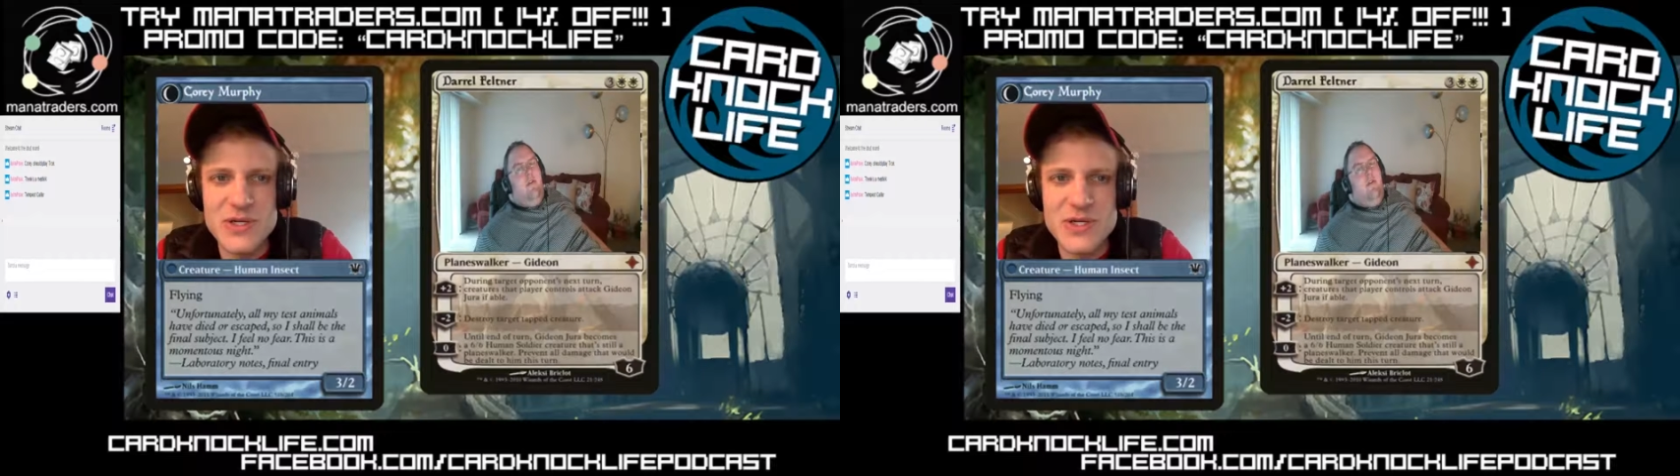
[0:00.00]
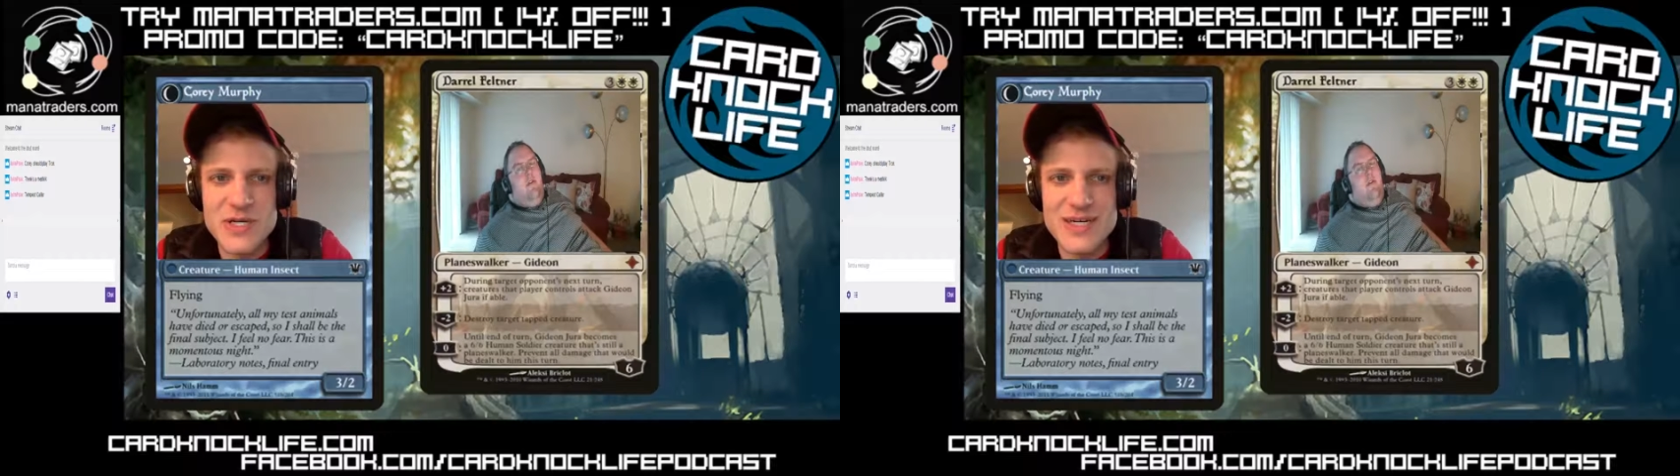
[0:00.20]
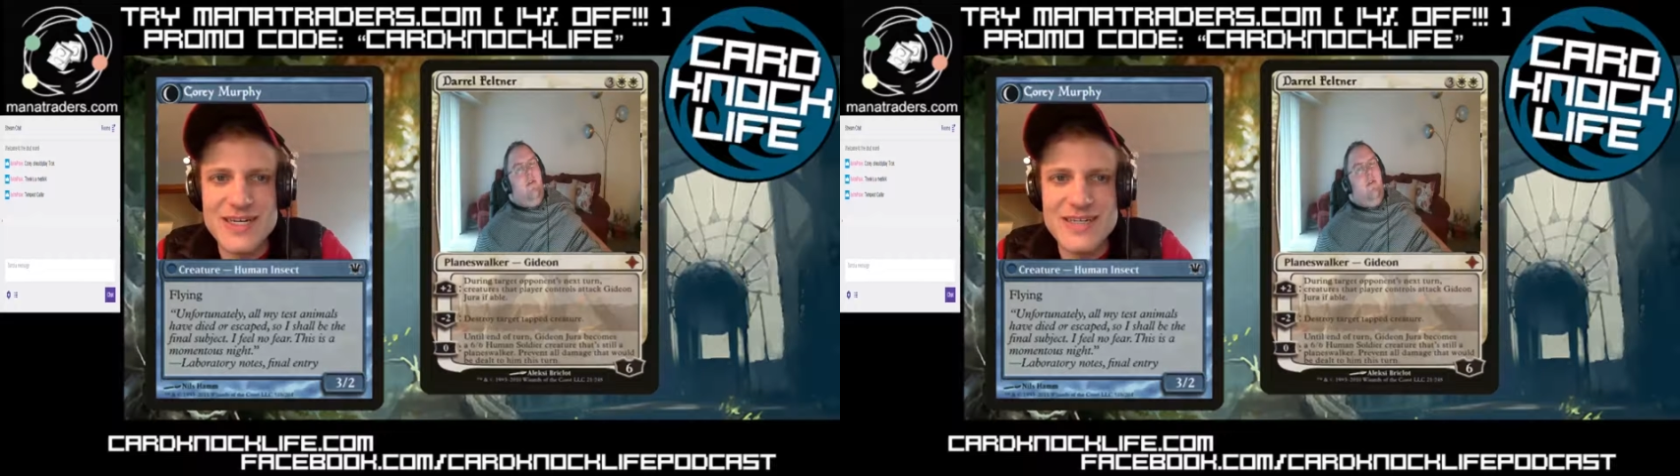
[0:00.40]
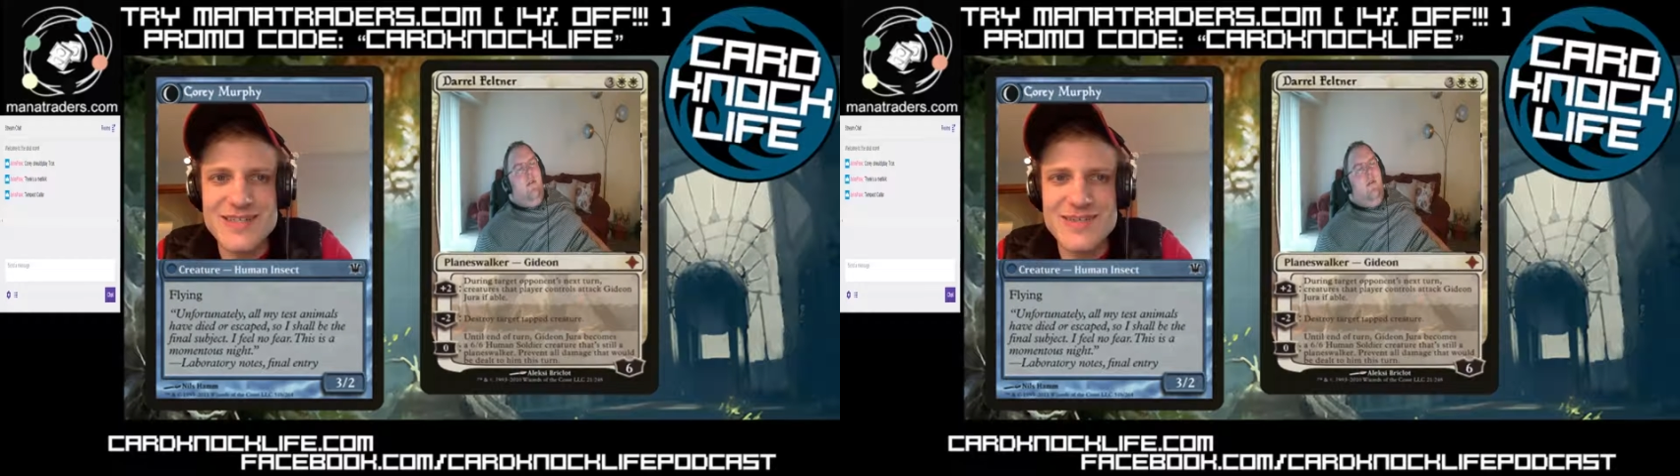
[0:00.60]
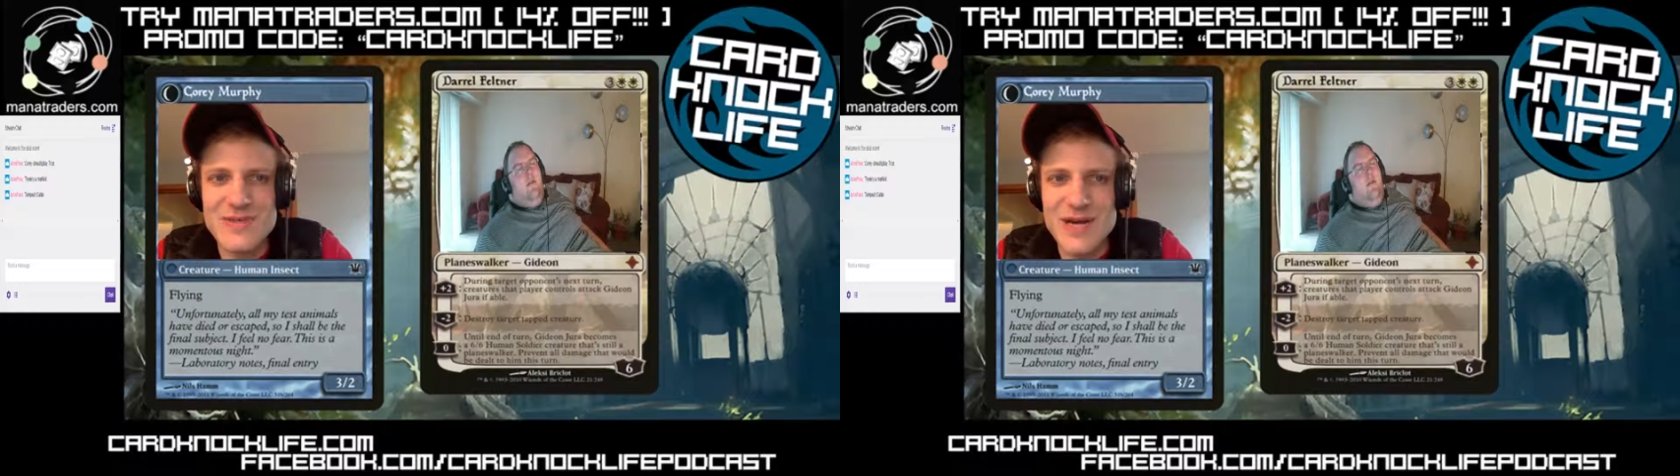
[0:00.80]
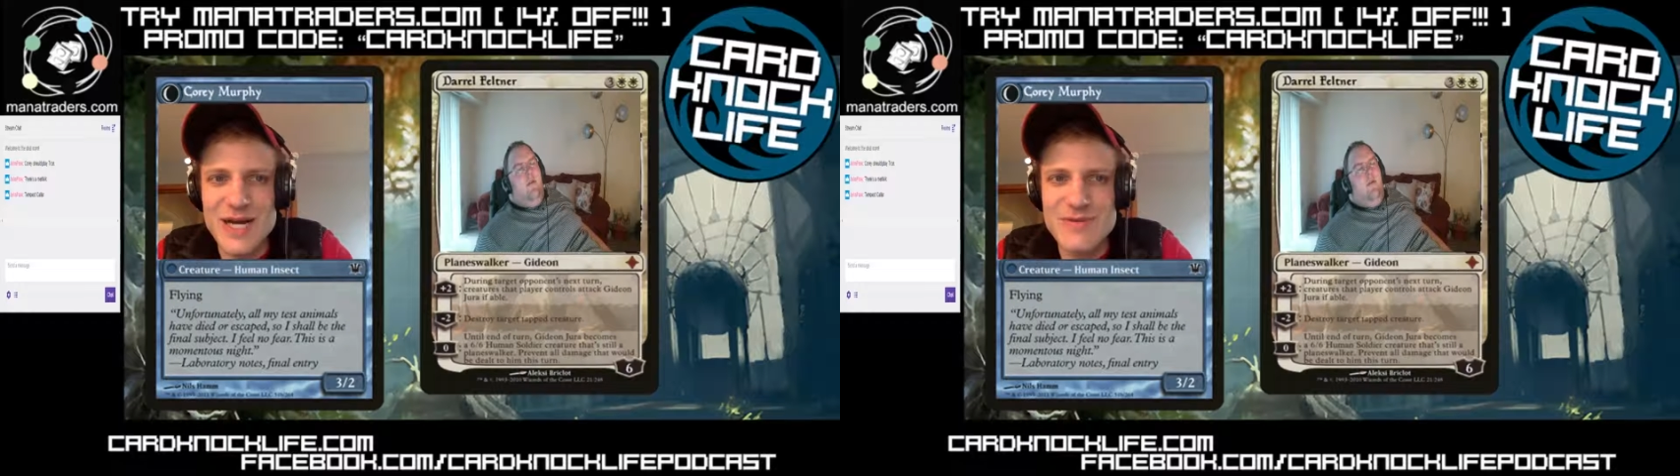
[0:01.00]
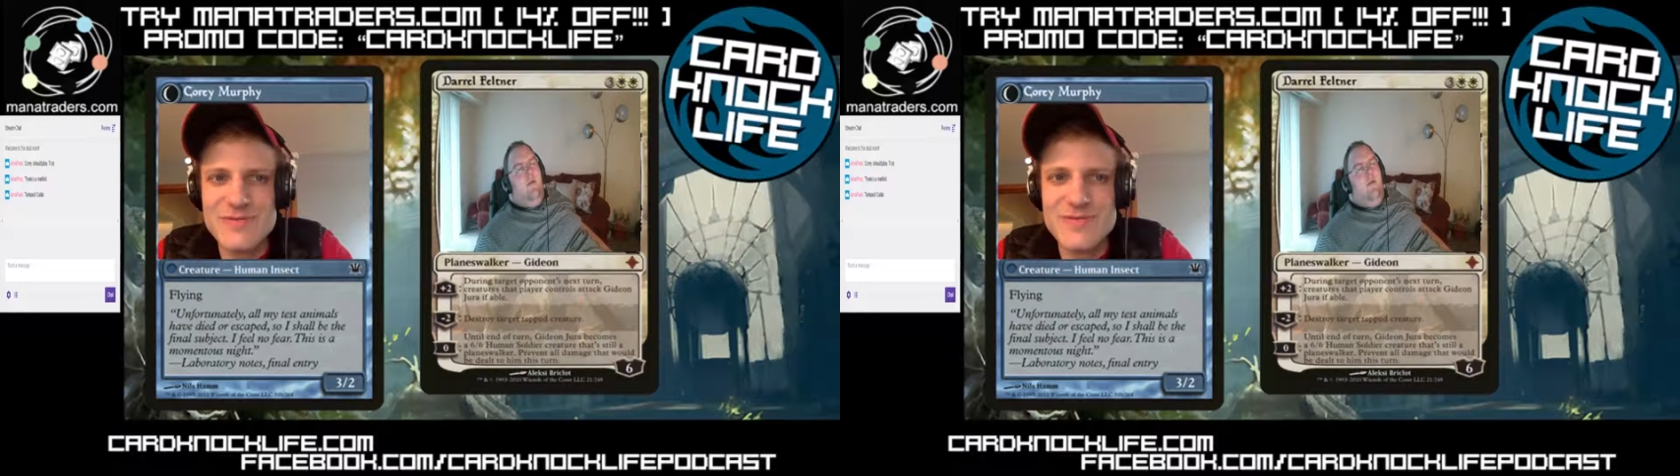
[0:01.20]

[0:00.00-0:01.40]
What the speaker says: alert, Wrath.